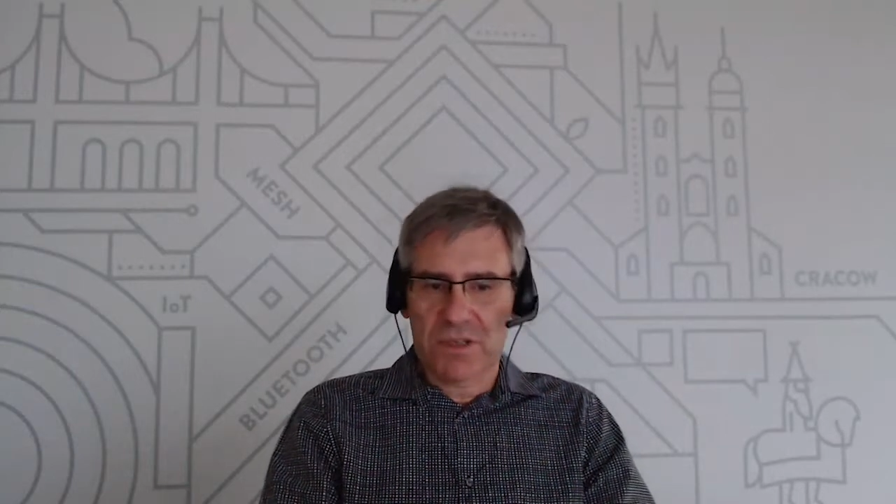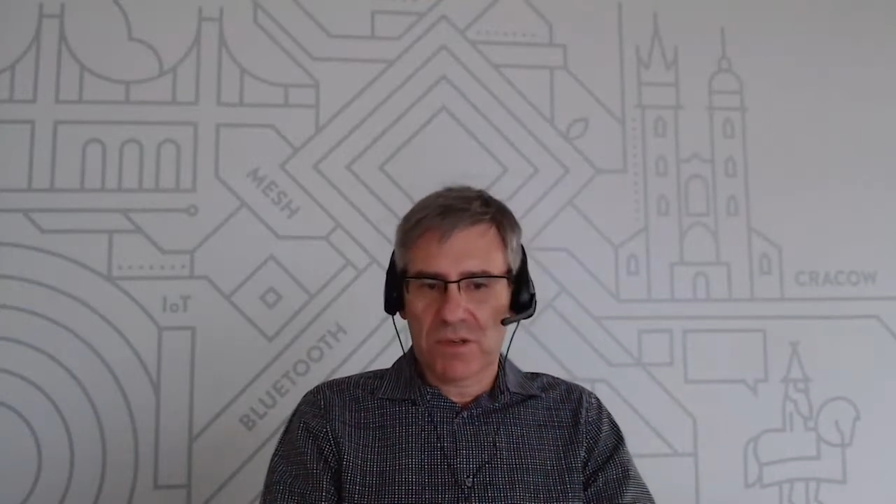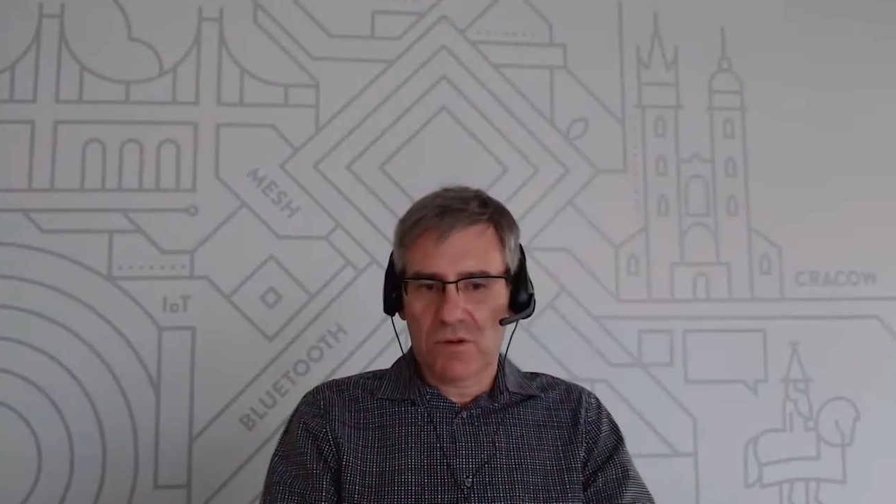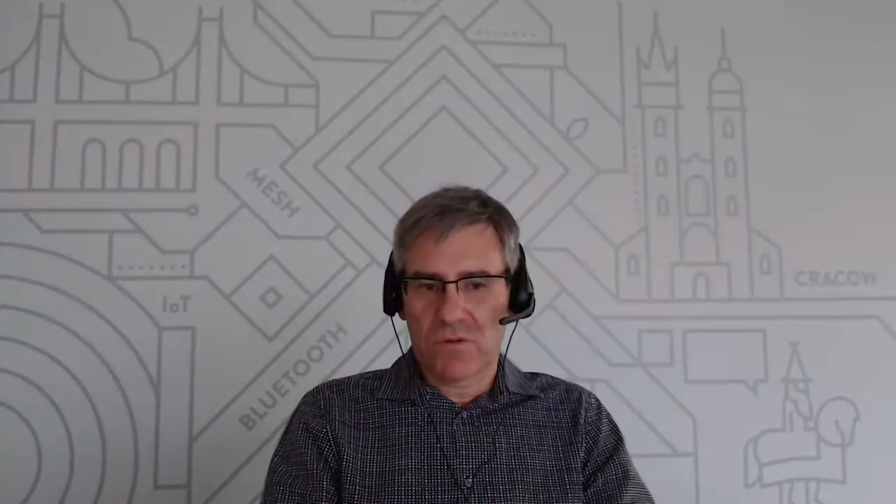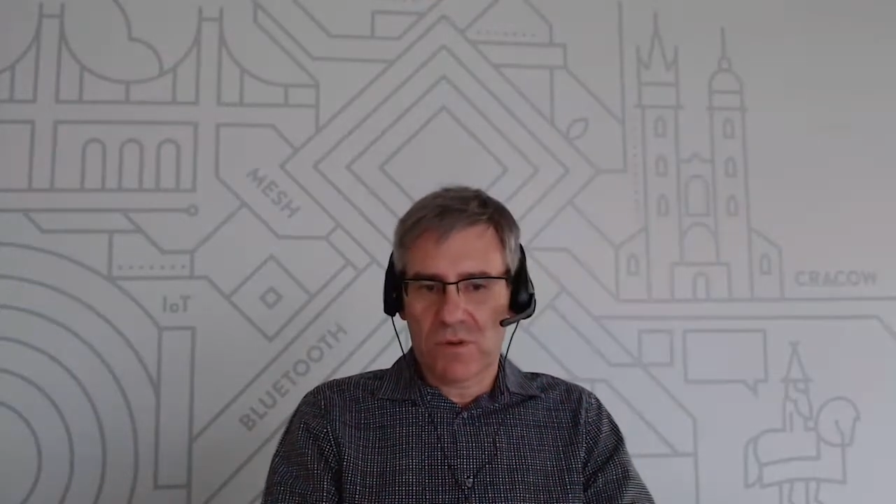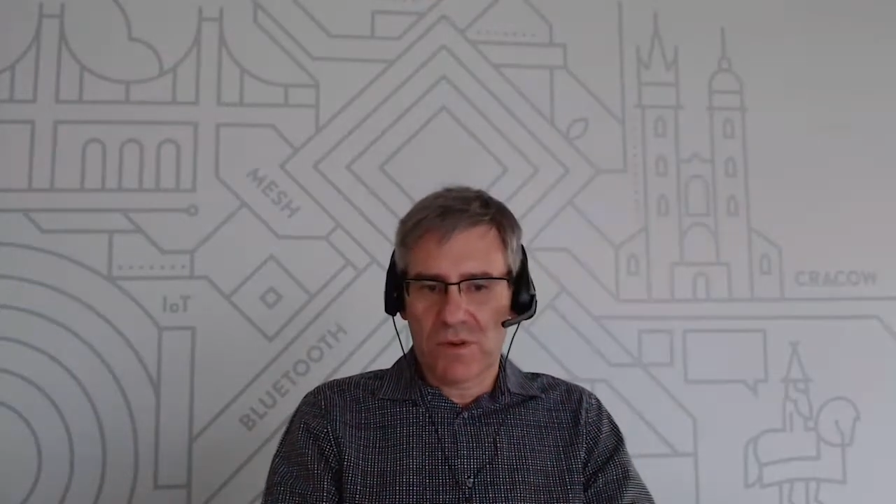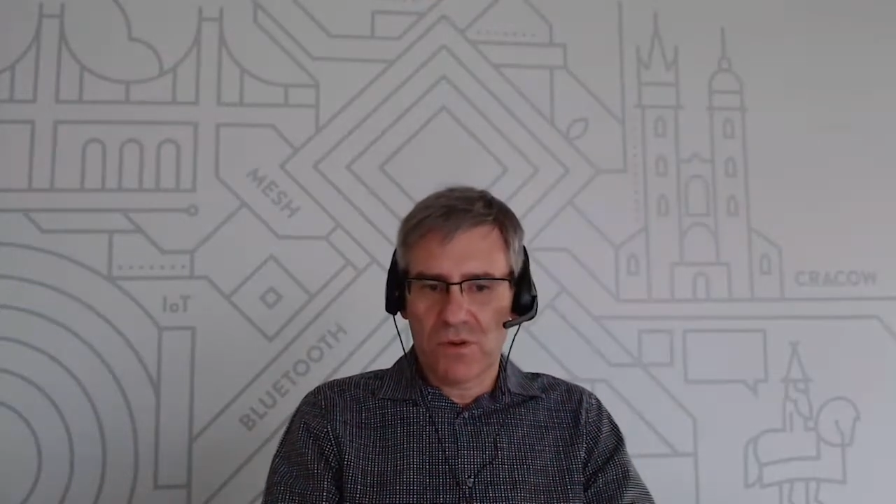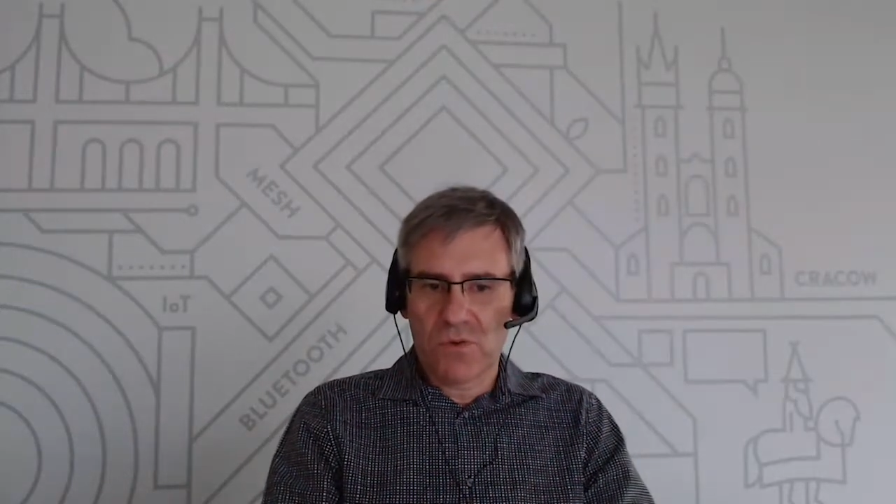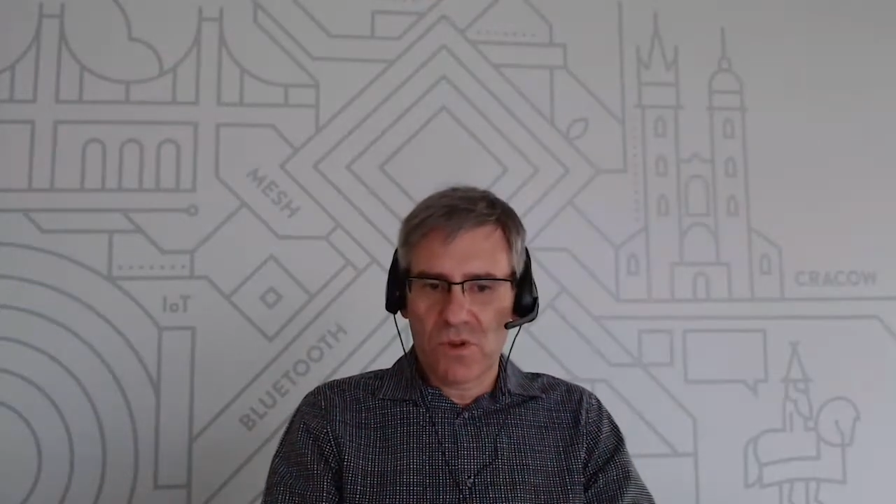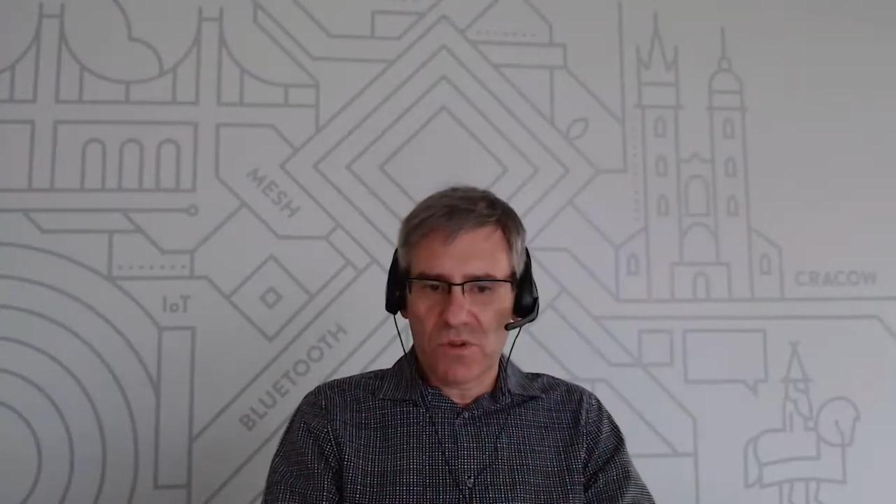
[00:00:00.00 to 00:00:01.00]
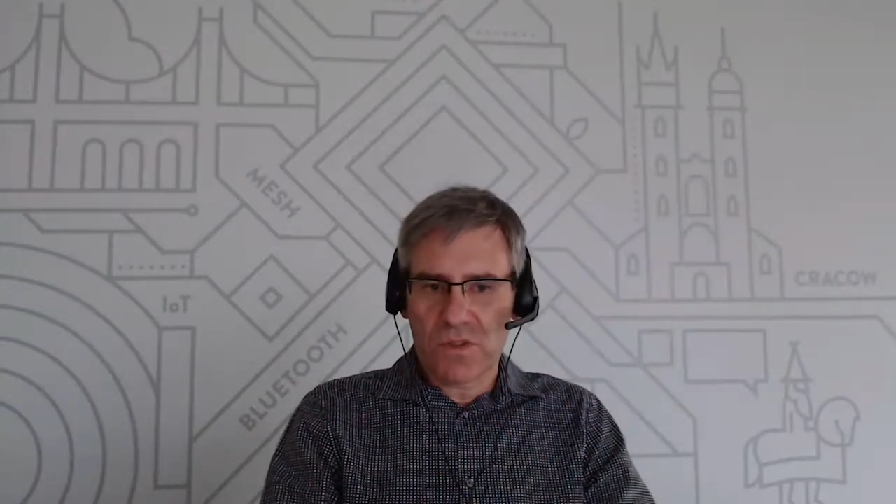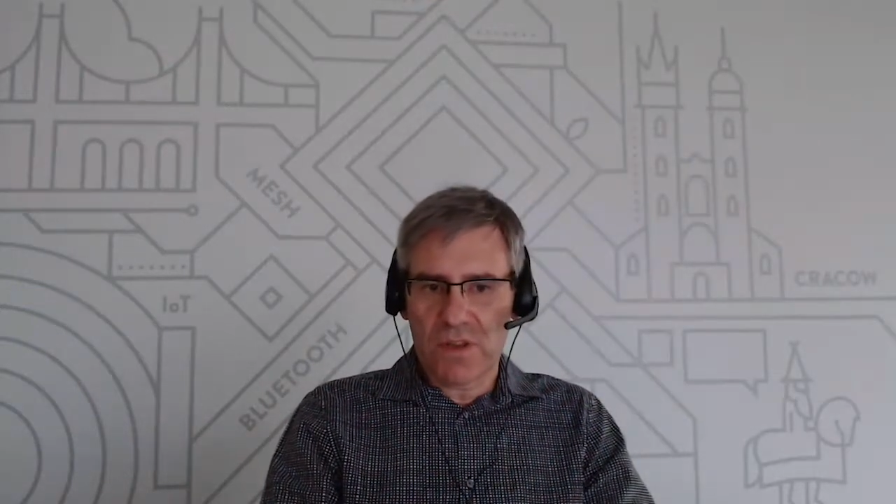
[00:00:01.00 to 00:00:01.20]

So you don't